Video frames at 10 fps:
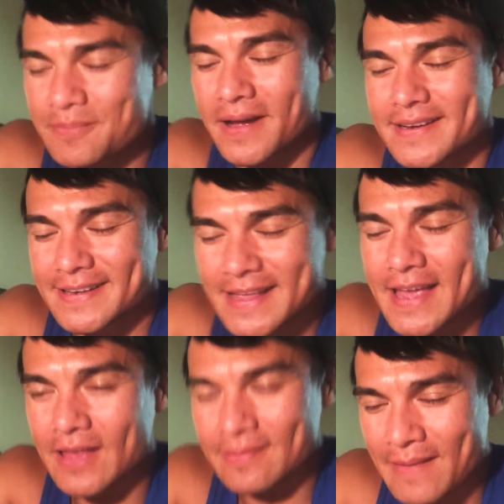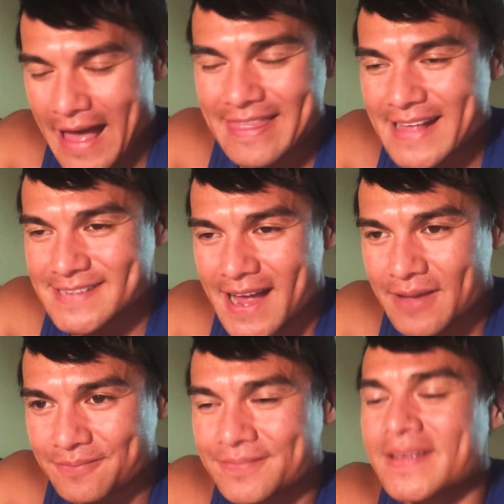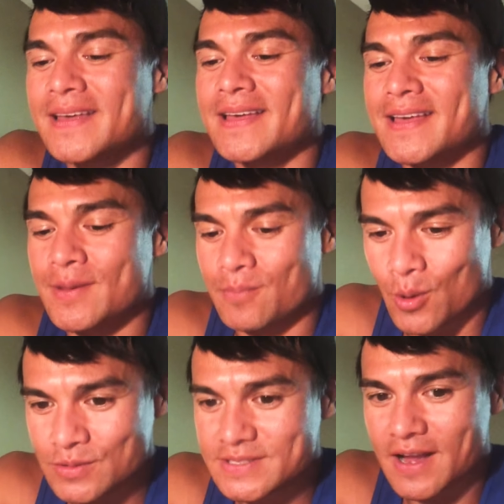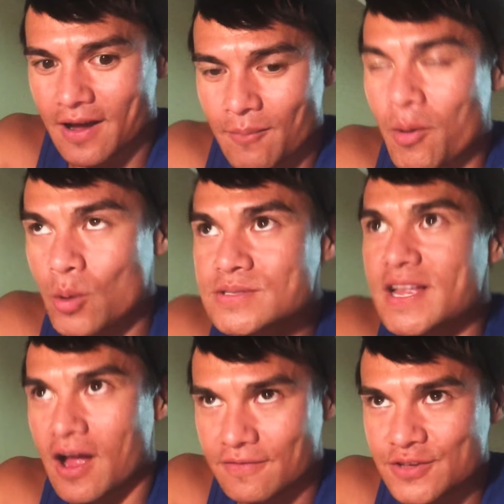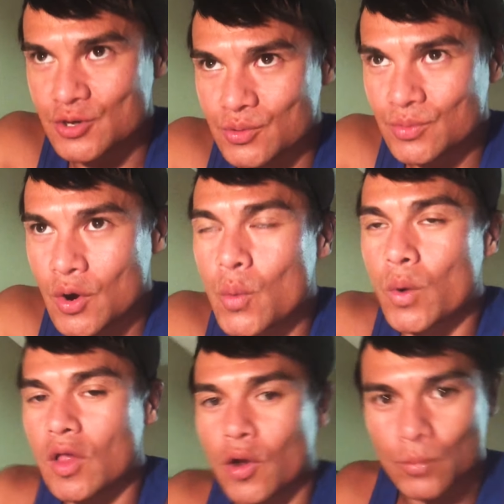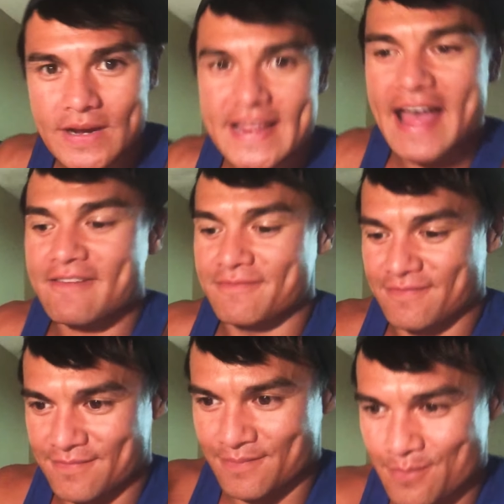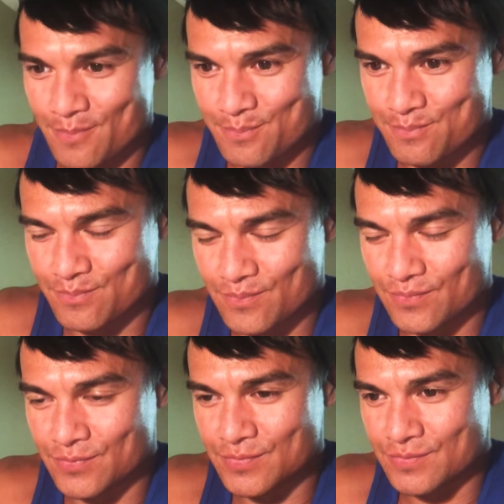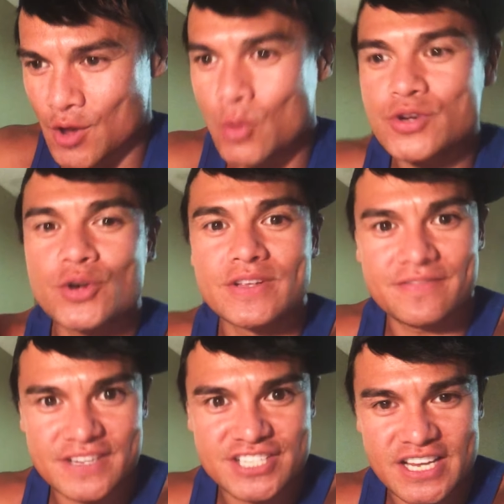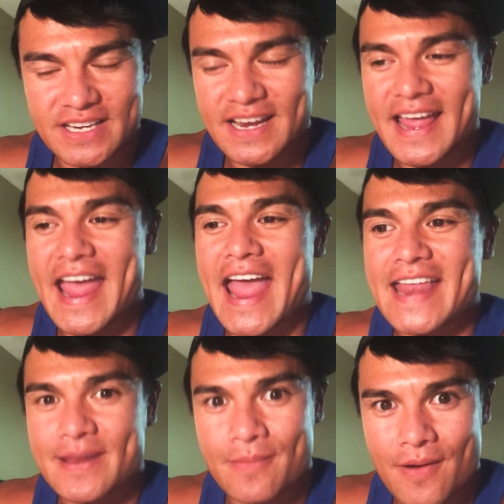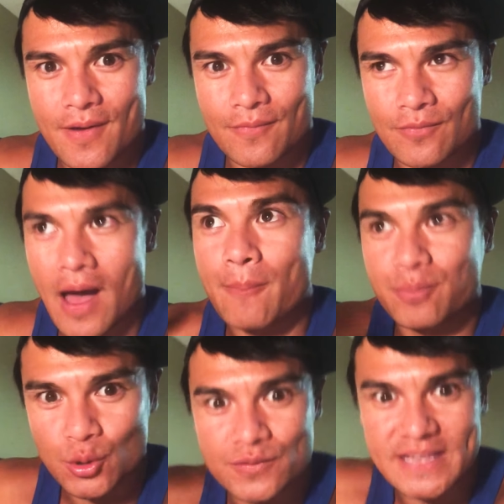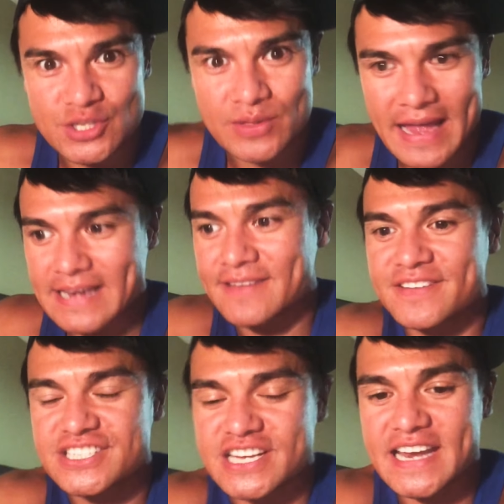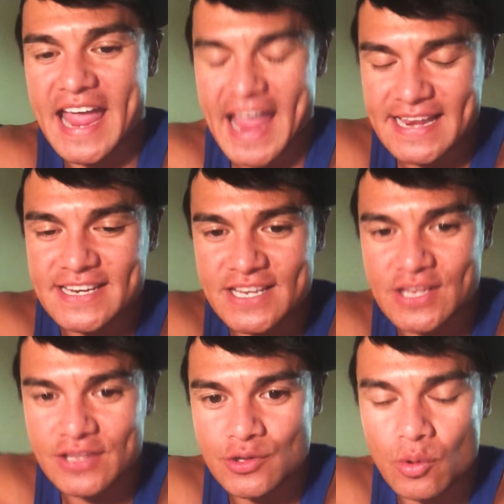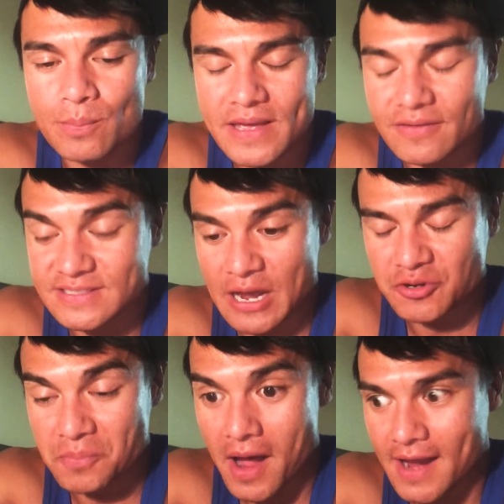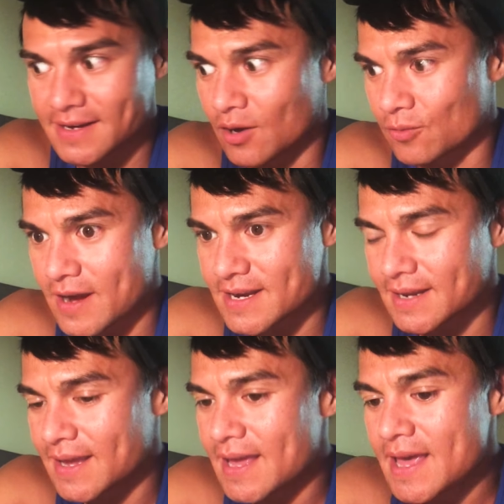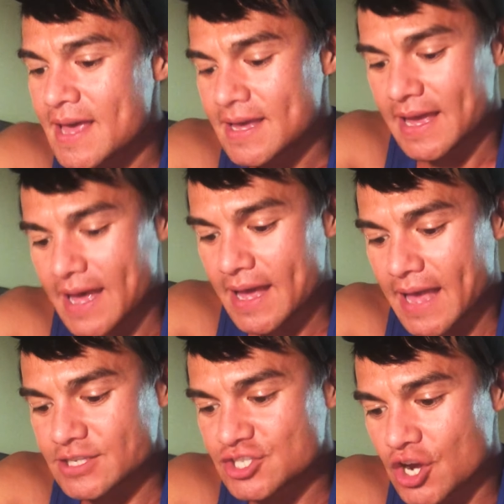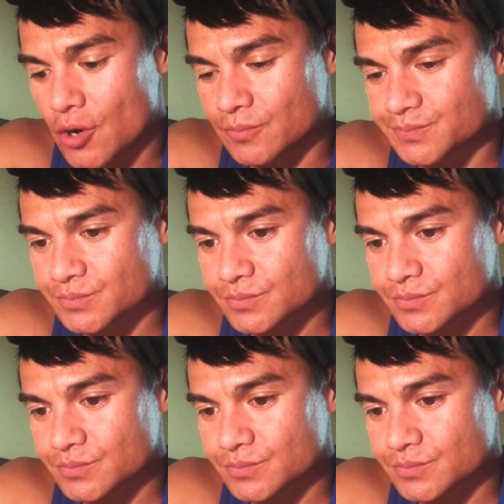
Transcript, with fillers: But it, at that time, most uh, most of you will already have known your division and approved into that division and you will be of sound mind already yeah and so